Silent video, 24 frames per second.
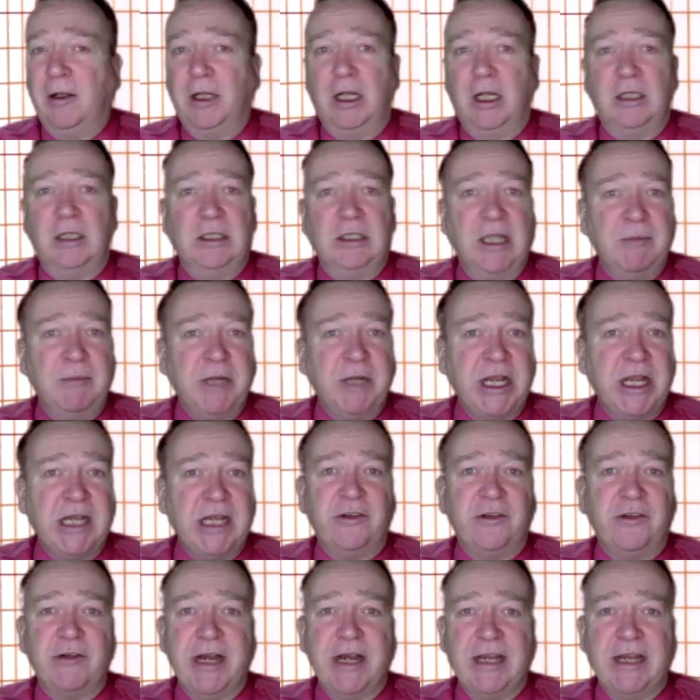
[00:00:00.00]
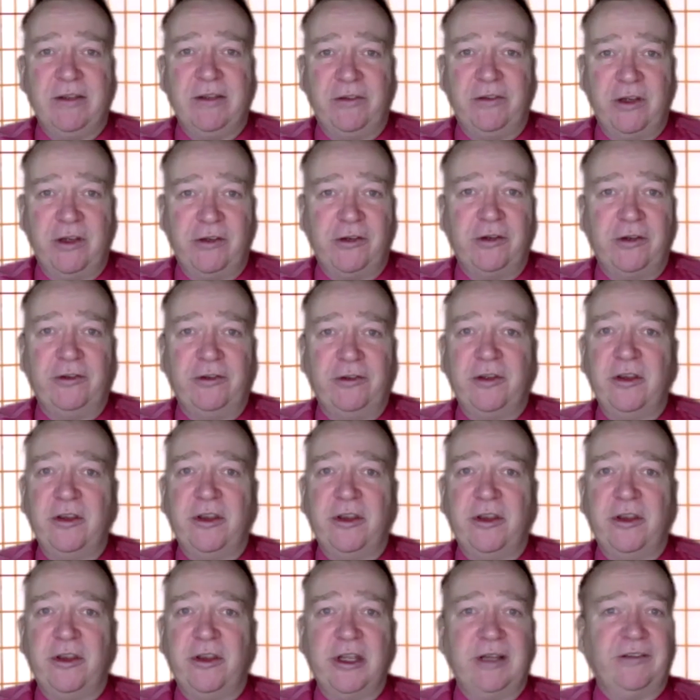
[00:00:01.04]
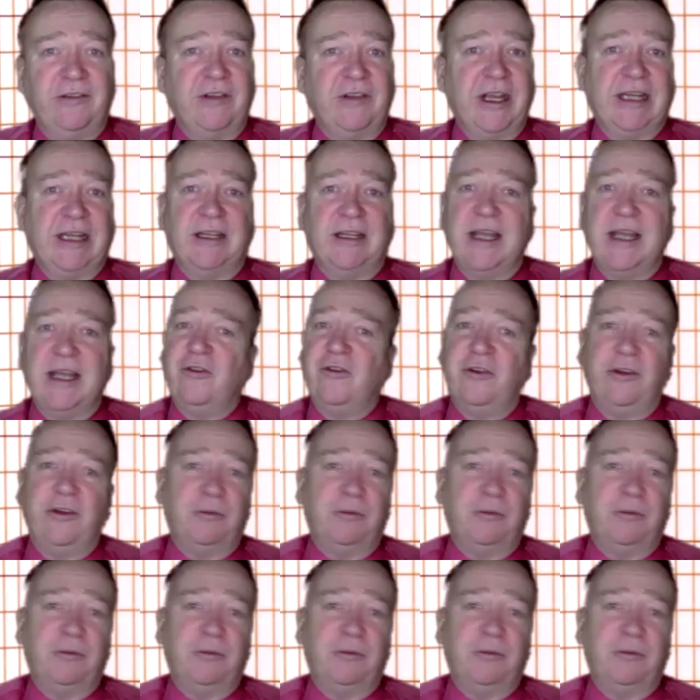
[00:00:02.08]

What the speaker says: Eliminate transitions and things like that.